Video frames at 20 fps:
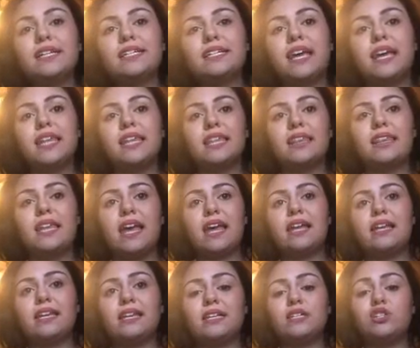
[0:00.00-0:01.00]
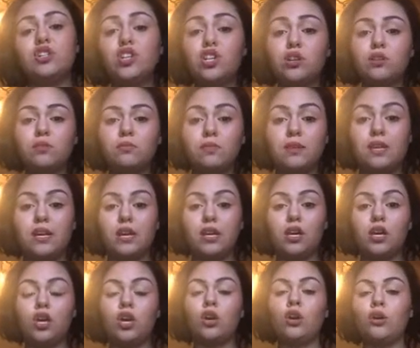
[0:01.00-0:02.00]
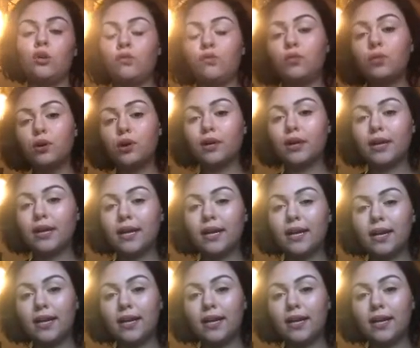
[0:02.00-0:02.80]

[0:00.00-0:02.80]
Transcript: say that they need to be for